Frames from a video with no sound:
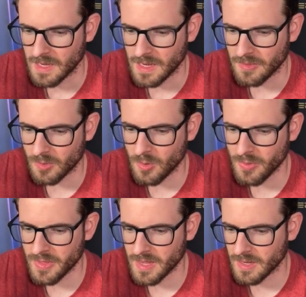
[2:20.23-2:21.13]
And the cool
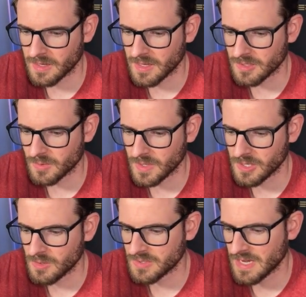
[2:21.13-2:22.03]
thing is when
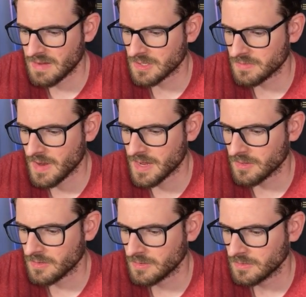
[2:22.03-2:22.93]
you save this
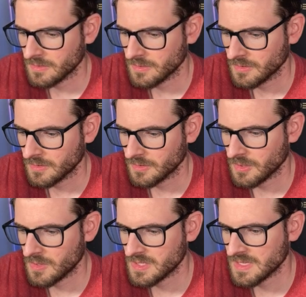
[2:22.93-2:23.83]
file,
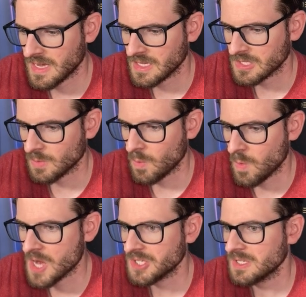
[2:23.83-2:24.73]
notice that it's
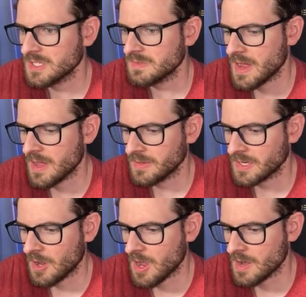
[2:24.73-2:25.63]
watching this file
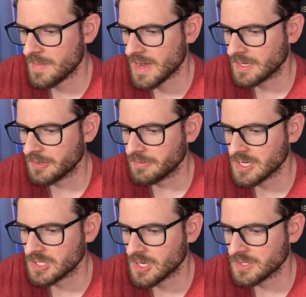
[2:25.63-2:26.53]
and it automatically
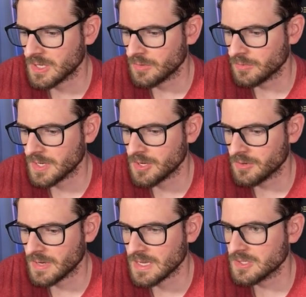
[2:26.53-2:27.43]
restarts and
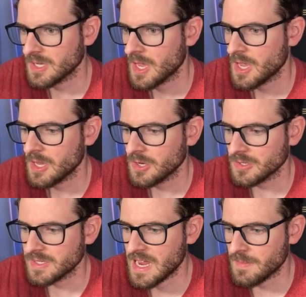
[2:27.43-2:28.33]
recreates your
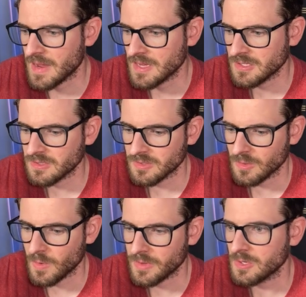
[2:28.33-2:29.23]
database
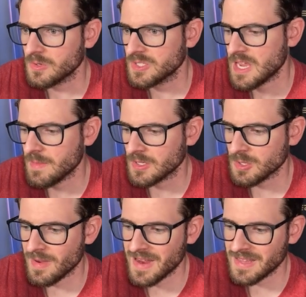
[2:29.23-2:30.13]
with a new schema.
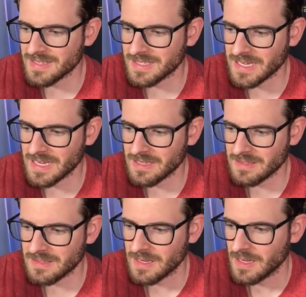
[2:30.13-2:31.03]
So behind the
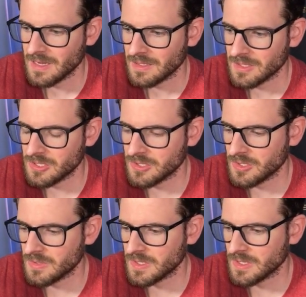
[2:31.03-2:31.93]
scenes, this is
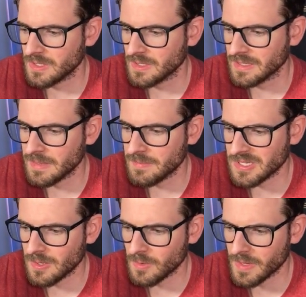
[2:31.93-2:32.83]
using
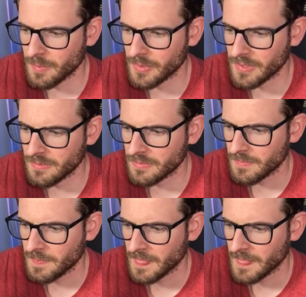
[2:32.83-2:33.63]
libsql, I believe.